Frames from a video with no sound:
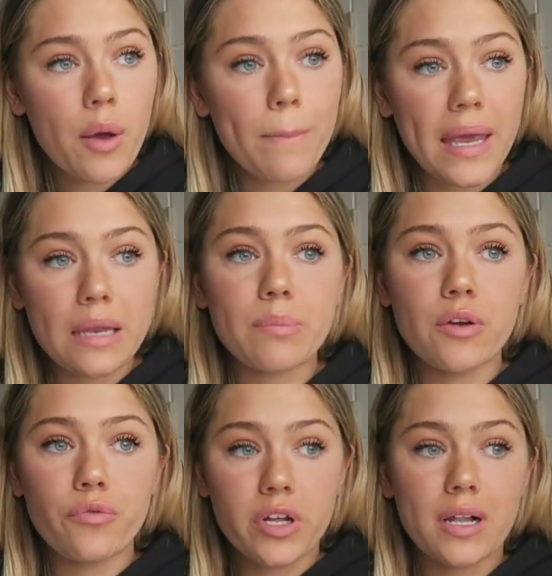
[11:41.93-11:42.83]
made
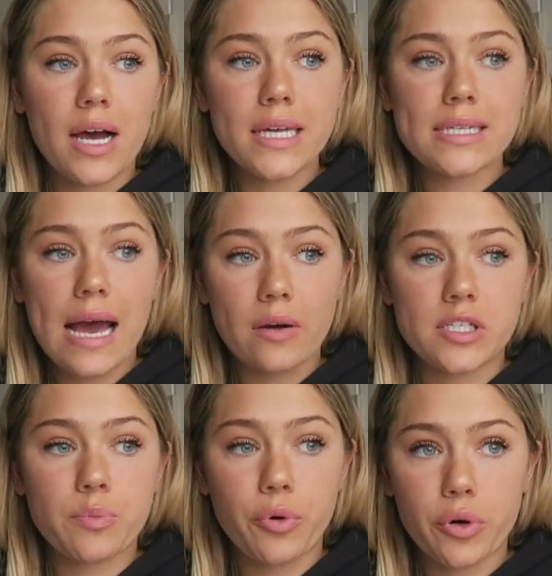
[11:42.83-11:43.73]
me realize how
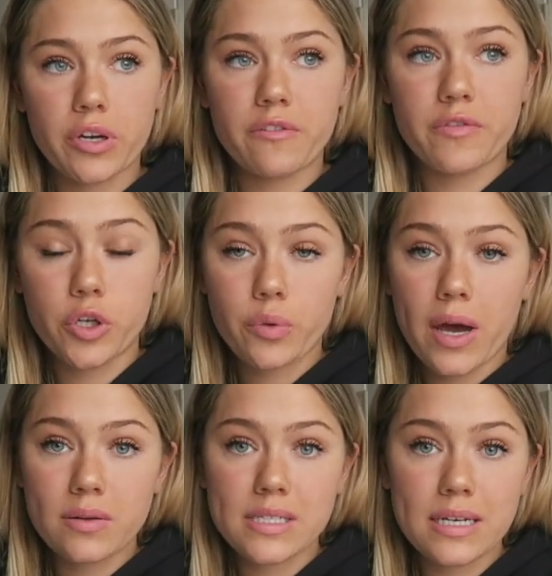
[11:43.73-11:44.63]
supportive
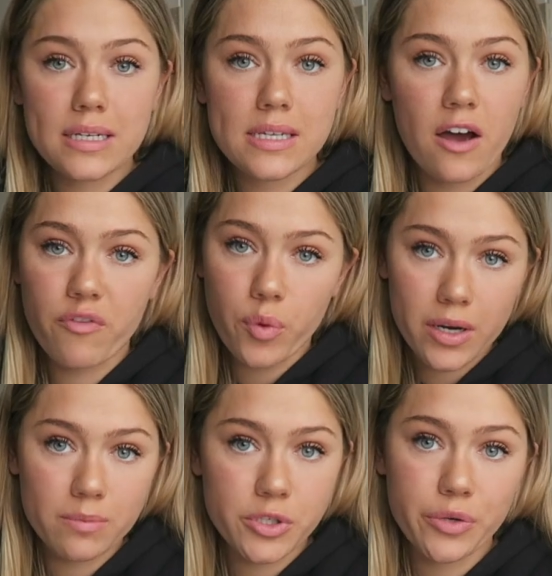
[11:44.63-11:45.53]
Newhouse is of
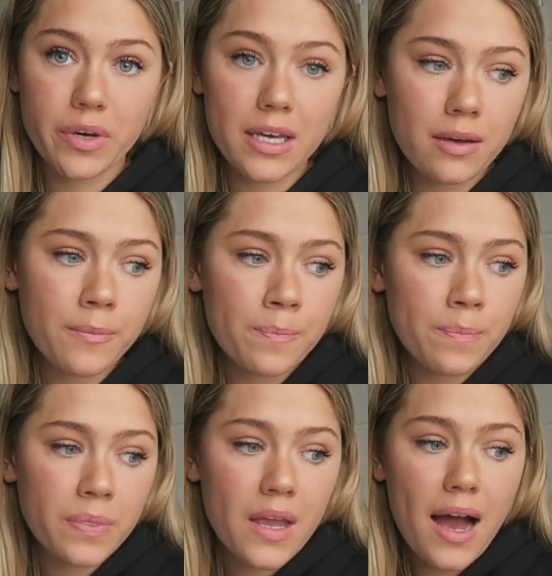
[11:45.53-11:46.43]
what I'm doing.
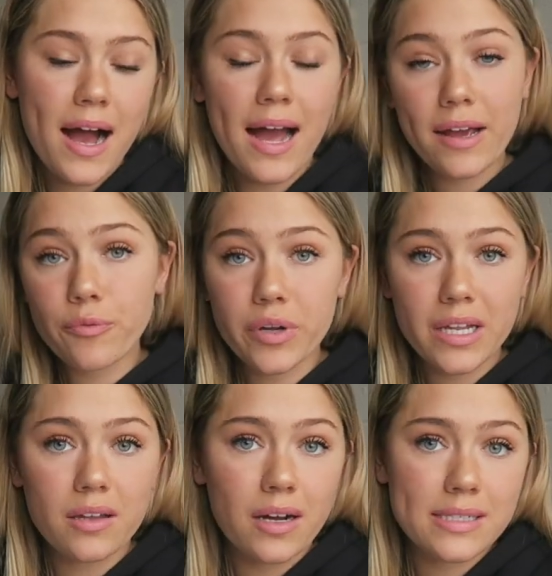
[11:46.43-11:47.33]
I
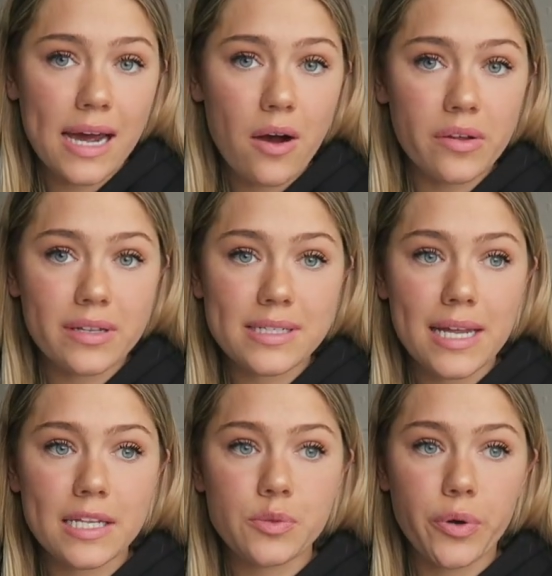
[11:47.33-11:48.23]
really lucked out in the
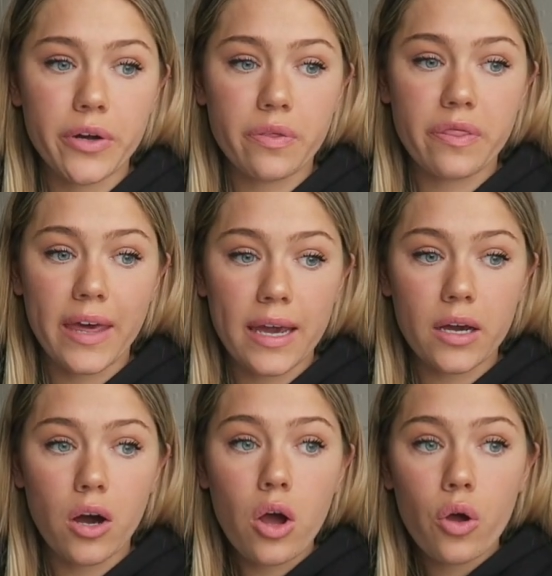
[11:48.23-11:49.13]
sense where
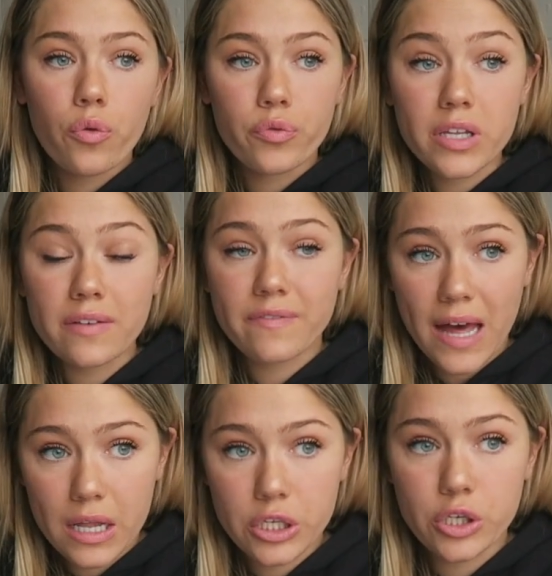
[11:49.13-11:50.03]
they really
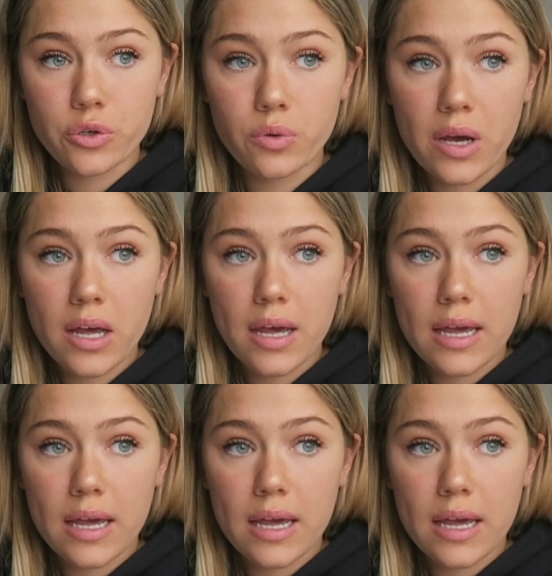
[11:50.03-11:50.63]
value